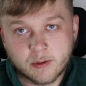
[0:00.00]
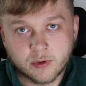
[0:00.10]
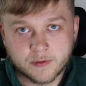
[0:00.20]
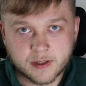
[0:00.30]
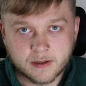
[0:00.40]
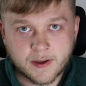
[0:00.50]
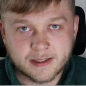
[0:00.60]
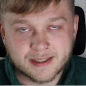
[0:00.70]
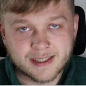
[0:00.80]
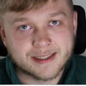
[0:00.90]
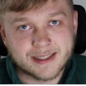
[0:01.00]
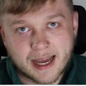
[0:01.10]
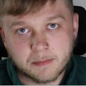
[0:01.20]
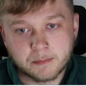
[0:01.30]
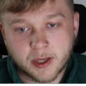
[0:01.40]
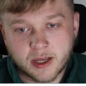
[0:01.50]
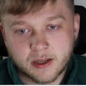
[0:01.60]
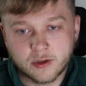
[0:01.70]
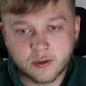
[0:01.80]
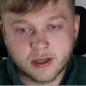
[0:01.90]
the defence, is Dan Burn.
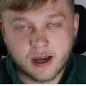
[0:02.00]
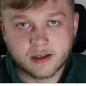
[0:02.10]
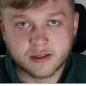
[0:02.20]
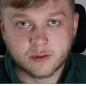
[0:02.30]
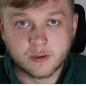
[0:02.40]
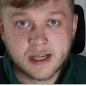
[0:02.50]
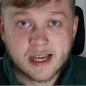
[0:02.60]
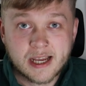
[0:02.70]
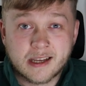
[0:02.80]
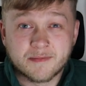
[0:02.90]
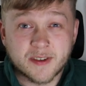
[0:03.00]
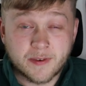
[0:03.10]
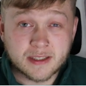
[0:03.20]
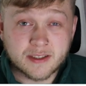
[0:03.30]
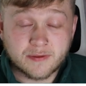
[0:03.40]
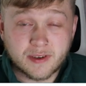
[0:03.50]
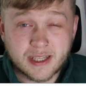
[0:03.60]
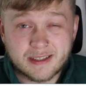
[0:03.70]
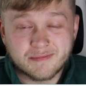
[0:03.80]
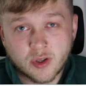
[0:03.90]
Newcastle defensively
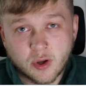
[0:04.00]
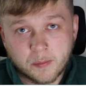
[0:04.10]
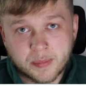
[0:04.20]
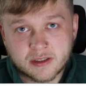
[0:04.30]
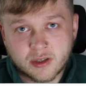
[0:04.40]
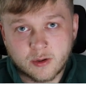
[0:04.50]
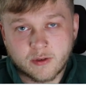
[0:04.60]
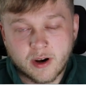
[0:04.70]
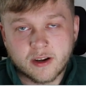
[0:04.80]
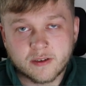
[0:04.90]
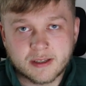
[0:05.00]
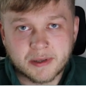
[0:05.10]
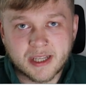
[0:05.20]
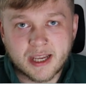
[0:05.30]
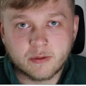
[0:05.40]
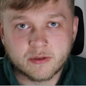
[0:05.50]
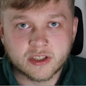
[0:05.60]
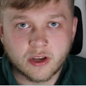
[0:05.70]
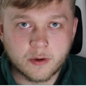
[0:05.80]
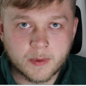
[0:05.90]
not been too great. Obviously been hit with so
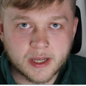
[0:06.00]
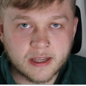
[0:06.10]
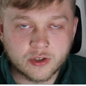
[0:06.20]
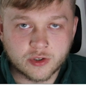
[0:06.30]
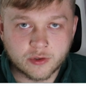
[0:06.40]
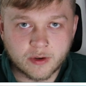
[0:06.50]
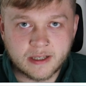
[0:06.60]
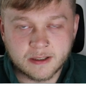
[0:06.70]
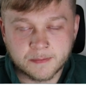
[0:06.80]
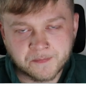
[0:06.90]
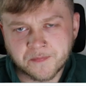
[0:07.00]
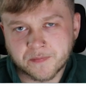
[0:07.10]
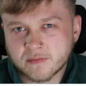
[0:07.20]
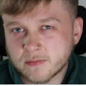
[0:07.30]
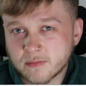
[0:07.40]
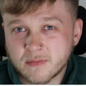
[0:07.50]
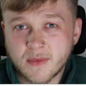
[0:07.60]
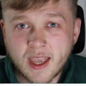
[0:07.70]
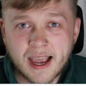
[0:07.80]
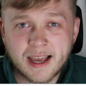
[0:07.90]
many injuries.
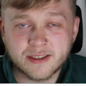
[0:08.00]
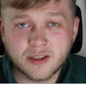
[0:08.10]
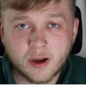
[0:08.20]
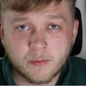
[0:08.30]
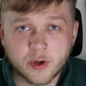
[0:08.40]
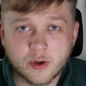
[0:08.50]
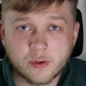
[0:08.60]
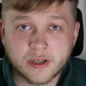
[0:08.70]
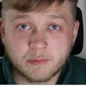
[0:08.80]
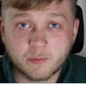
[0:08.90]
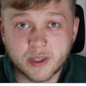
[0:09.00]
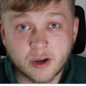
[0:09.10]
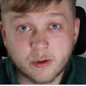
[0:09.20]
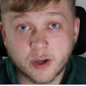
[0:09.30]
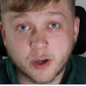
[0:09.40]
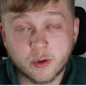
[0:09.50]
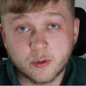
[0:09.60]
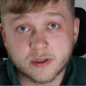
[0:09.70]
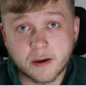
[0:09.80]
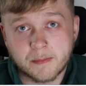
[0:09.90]
At the time of recording, we don't know who's
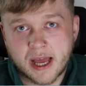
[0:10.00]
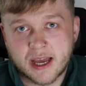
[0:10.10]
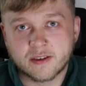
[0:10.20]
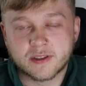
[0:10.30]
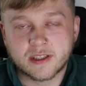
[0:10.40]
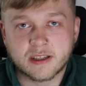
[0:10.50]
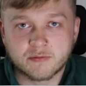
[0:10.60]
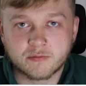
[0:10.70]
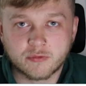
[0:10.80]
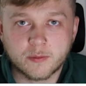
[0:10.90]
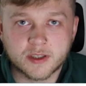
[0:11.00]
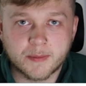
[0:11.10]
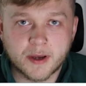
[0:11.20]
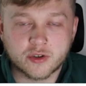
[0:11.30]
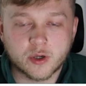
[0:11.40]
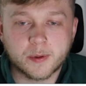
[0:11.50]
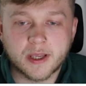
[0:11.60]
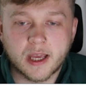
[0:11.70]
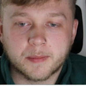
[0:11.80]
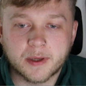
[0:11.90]
come back. Obviously, there's rumours about Trippier
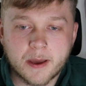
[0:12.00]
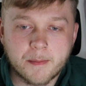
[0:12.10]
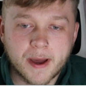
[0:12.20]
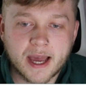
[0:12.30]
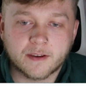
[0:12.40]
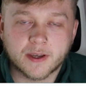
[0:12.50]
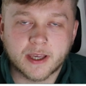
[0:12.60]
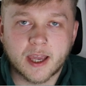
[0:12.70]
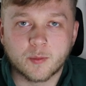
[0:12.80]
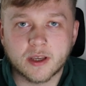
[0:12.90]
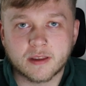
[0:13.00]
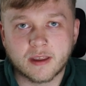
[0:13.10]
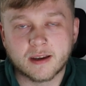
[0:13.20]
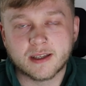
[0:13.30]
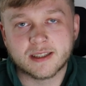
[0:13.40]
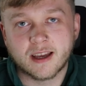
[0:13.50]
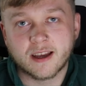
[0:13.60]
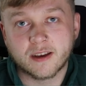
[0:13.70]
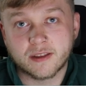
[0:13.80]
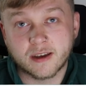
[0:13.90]
being back for game week
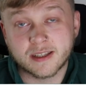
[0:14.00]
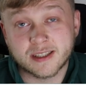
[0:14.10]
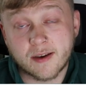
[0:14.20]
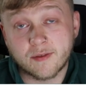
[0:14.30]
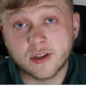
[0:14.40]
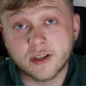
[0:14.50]
37